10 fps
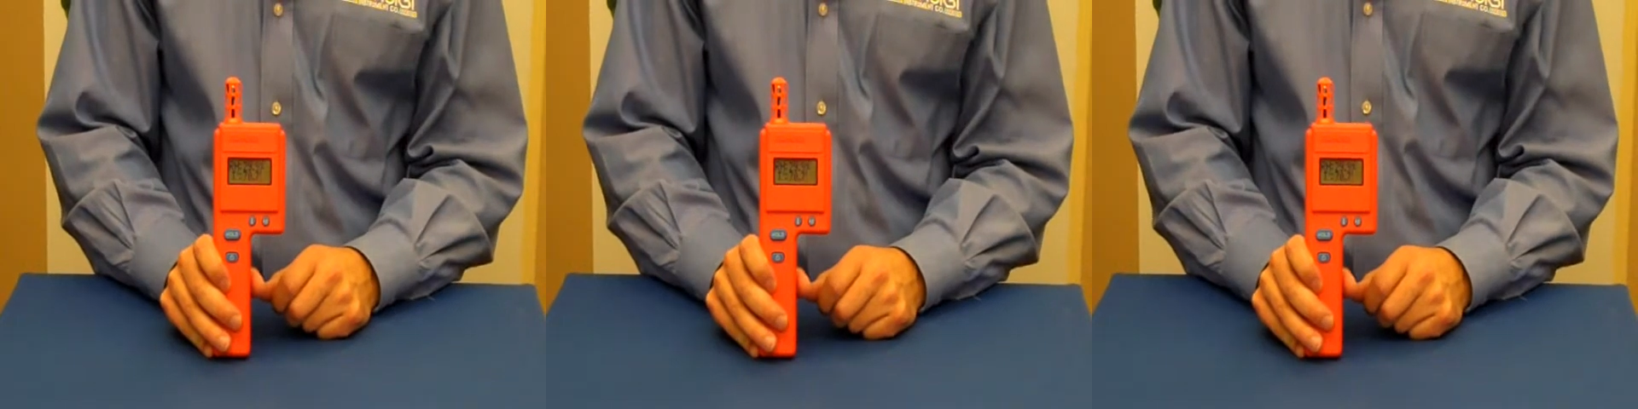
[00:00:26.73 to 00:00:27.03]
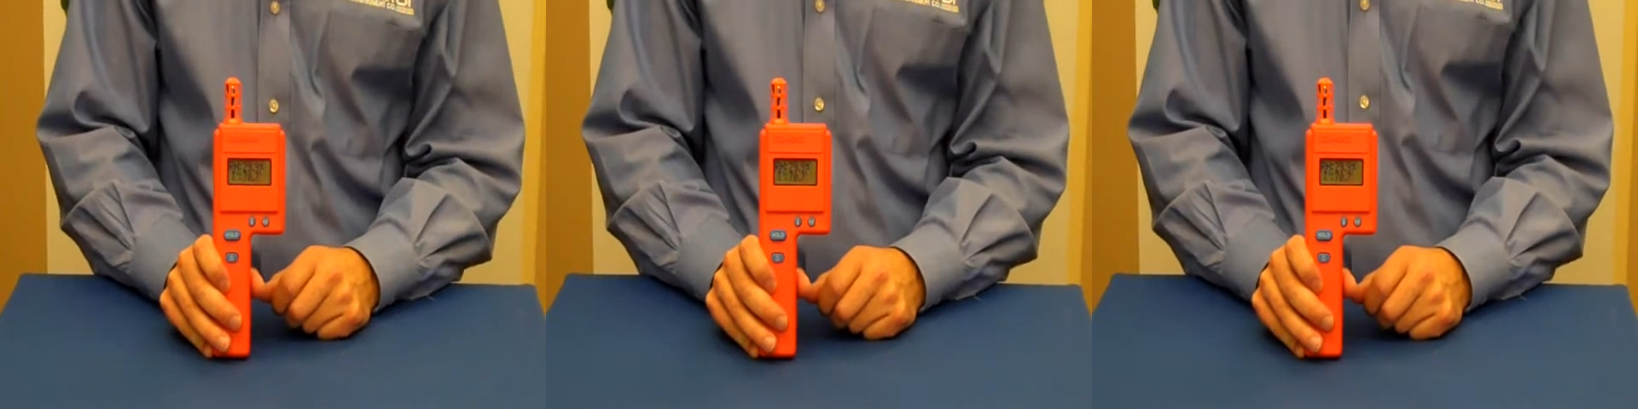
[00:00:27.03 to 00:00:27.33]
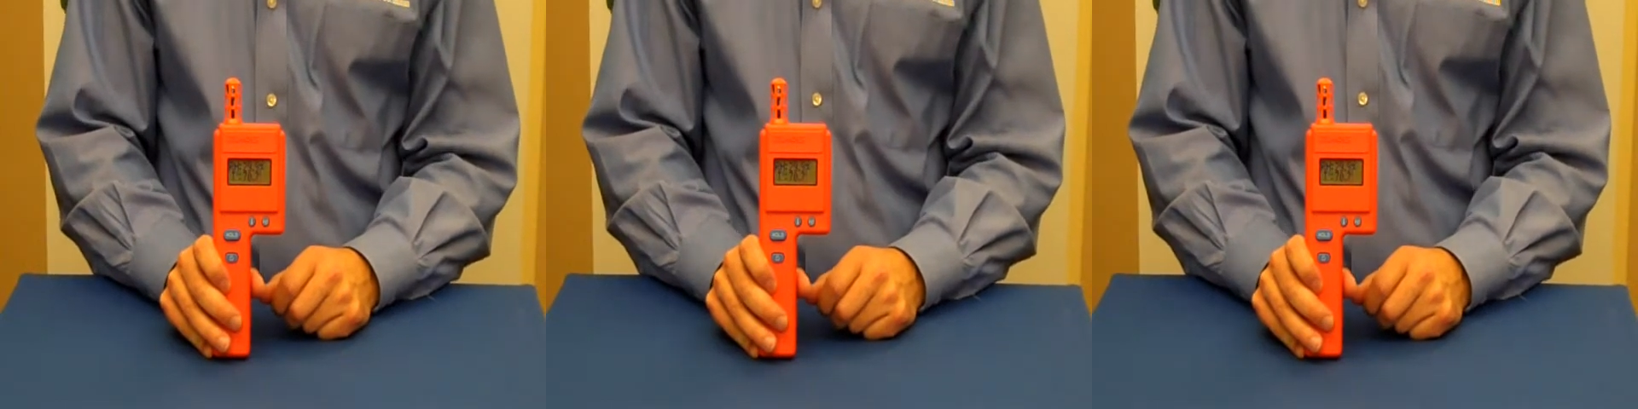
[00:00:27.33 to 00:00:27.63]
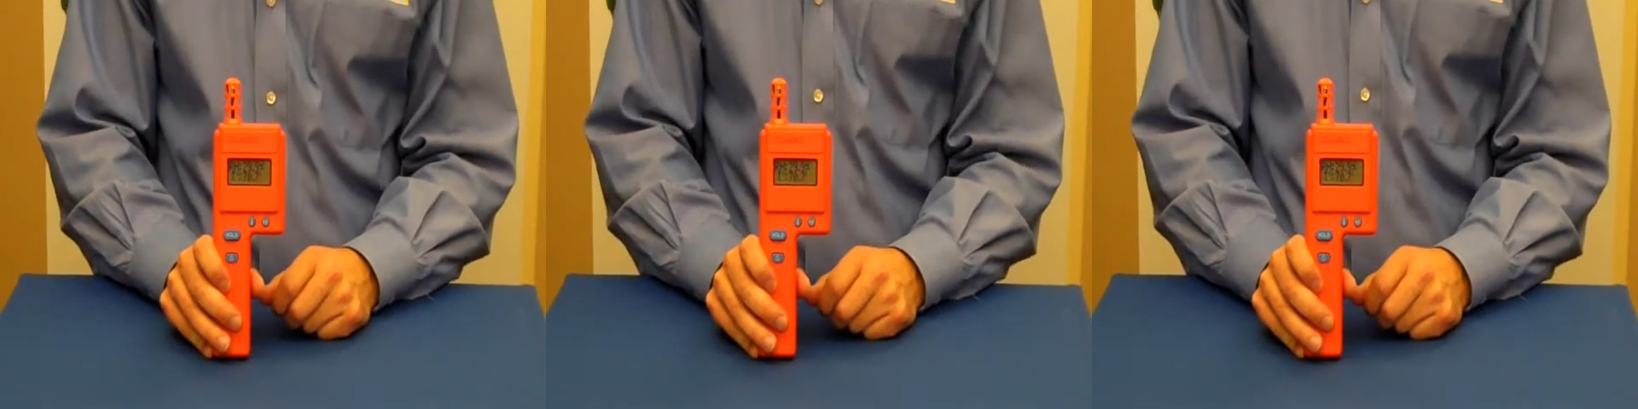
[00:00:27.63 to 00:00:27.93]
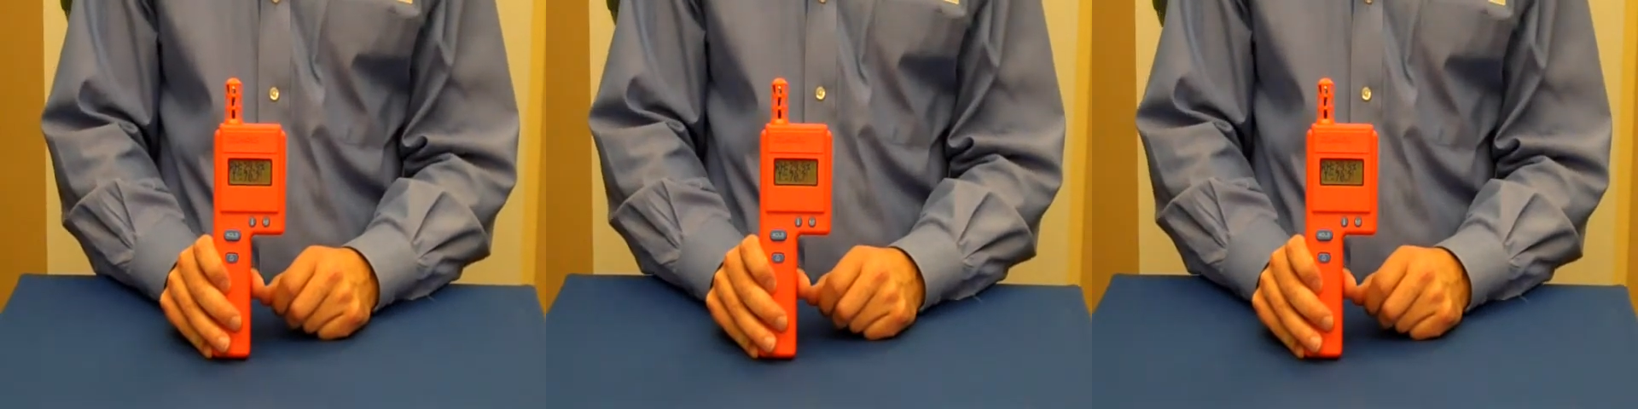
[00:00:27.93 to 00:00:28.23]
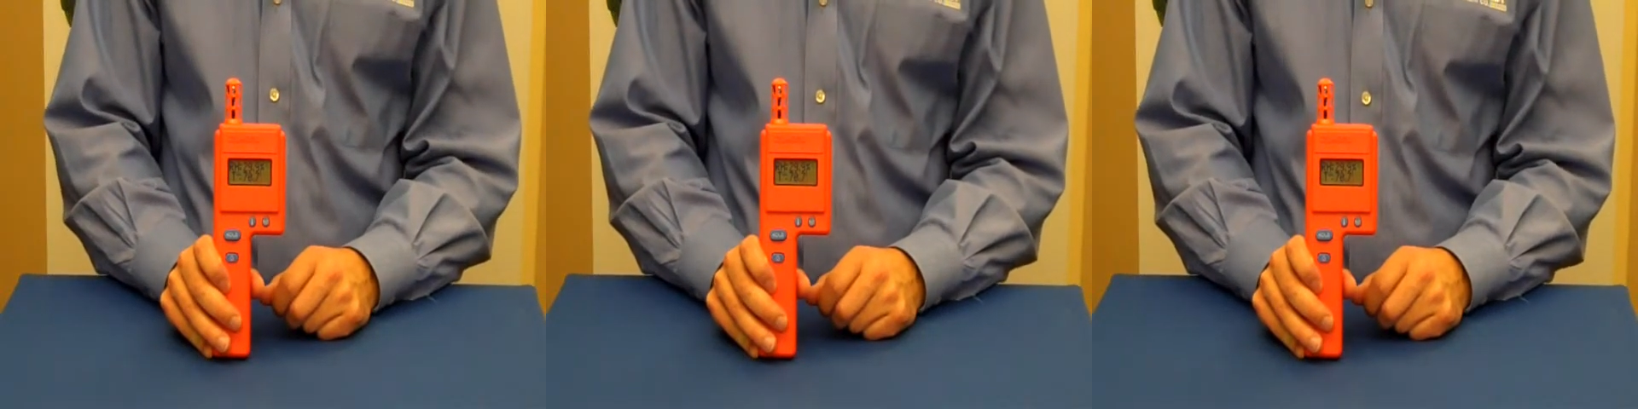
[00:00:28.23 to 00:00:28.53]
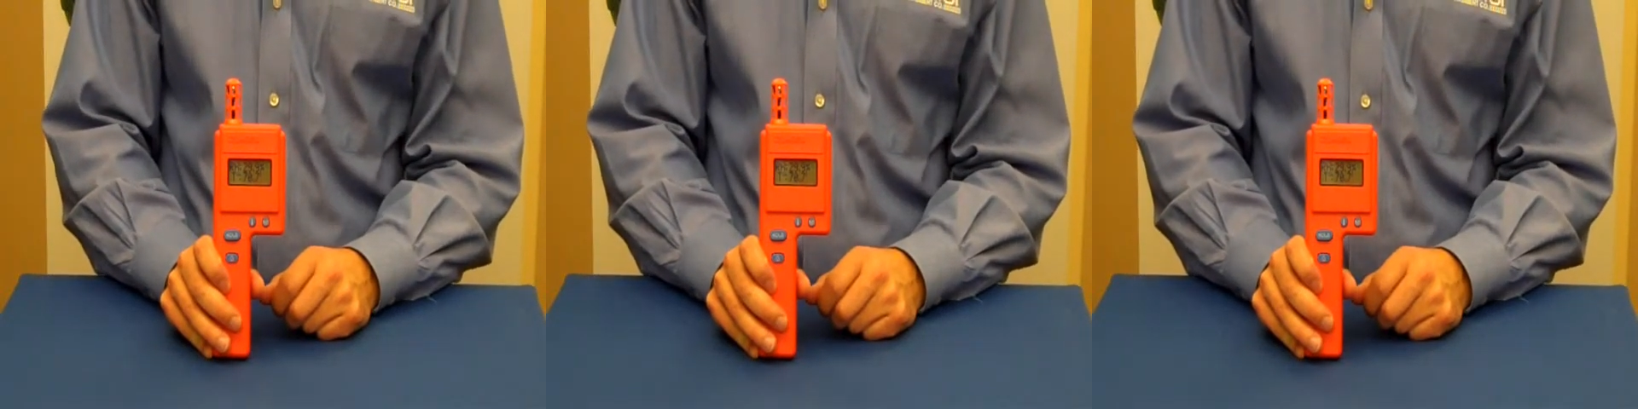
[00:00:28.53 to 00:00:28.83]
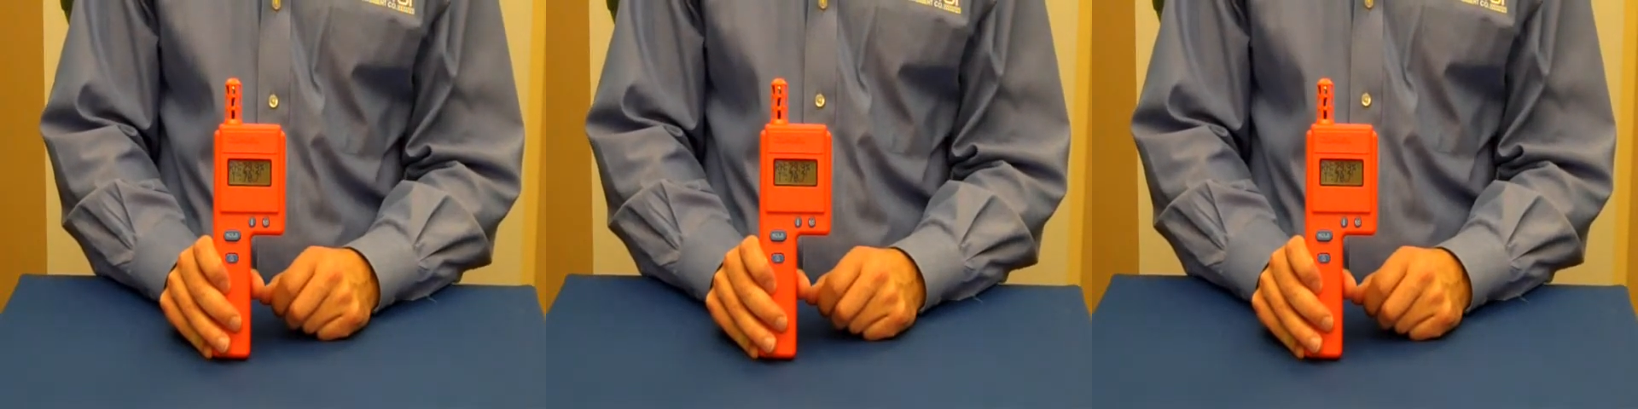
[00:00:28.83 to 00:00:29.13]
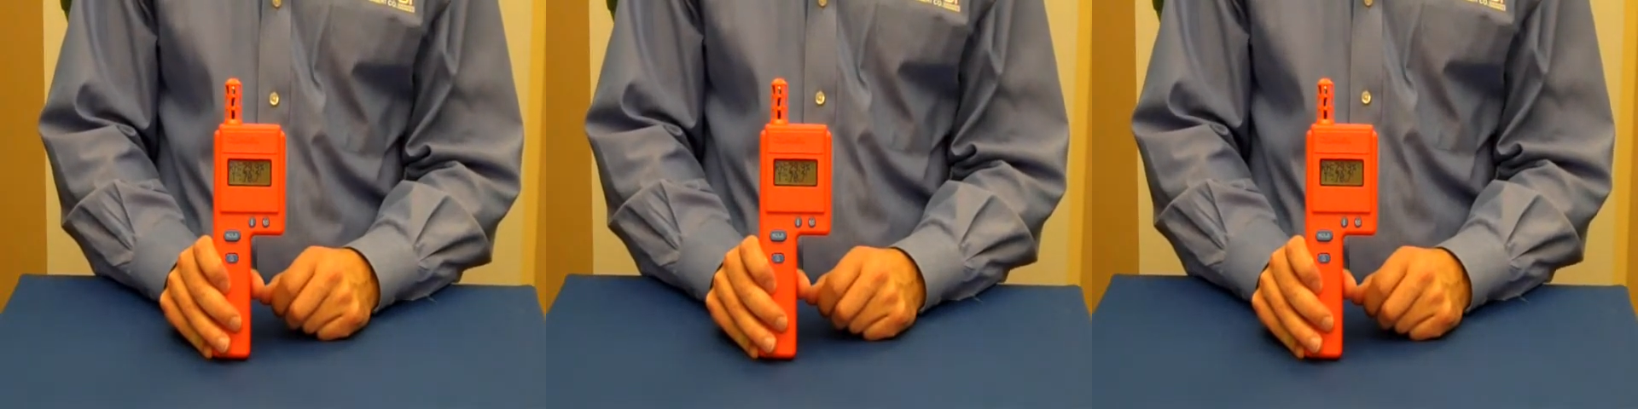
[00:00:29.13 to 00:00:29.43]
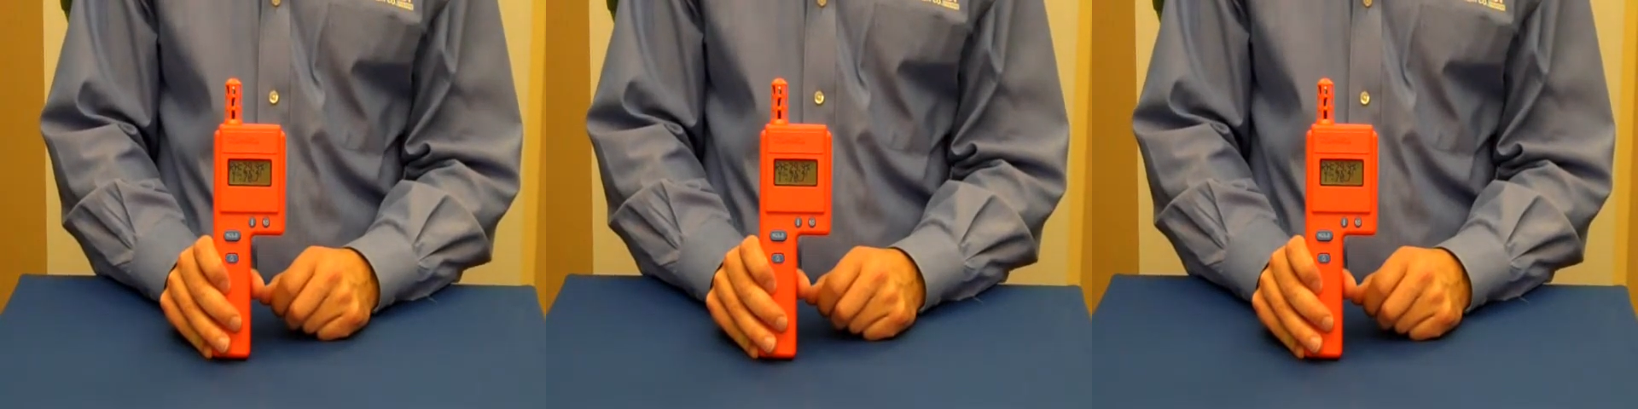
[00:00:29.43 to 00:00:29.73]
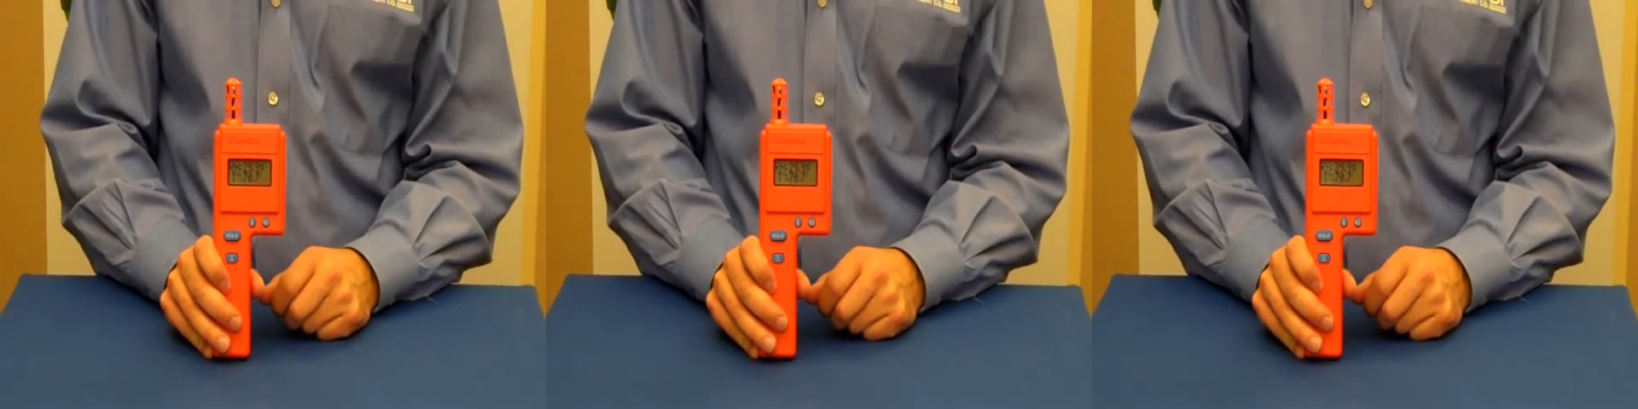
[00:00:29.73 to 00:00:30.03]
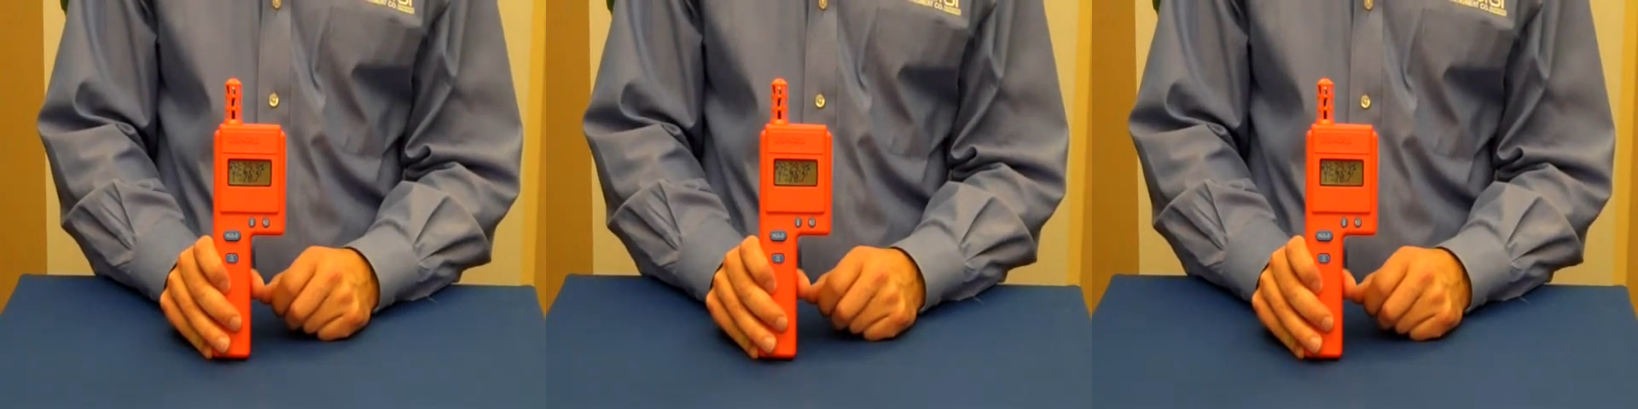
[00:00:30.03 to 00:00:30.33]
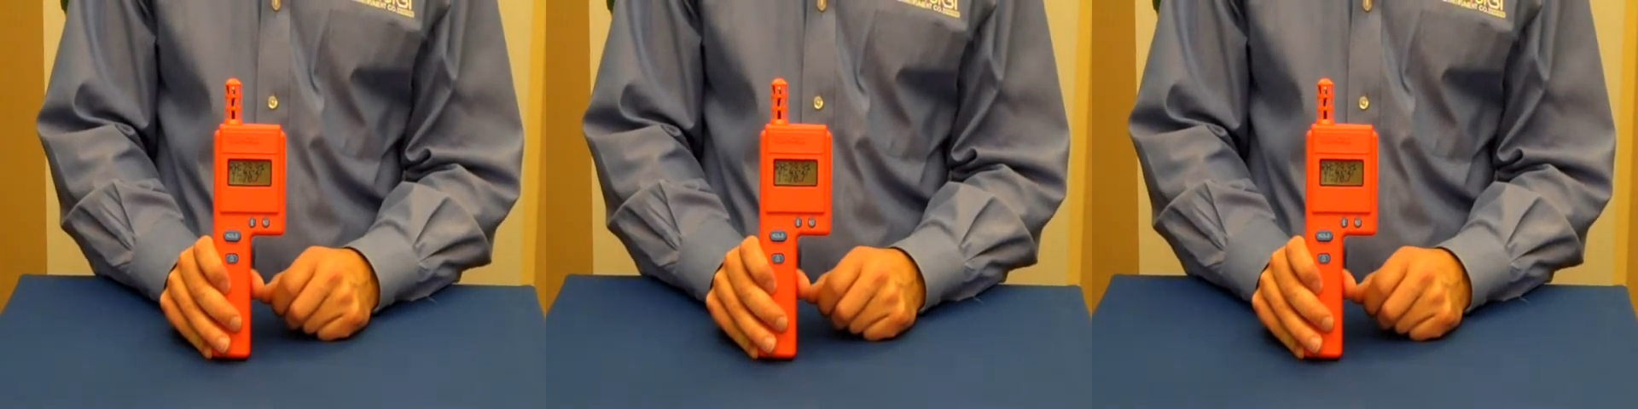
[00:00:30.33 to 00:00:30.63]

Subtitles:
No face is visible, so there are no lips to read.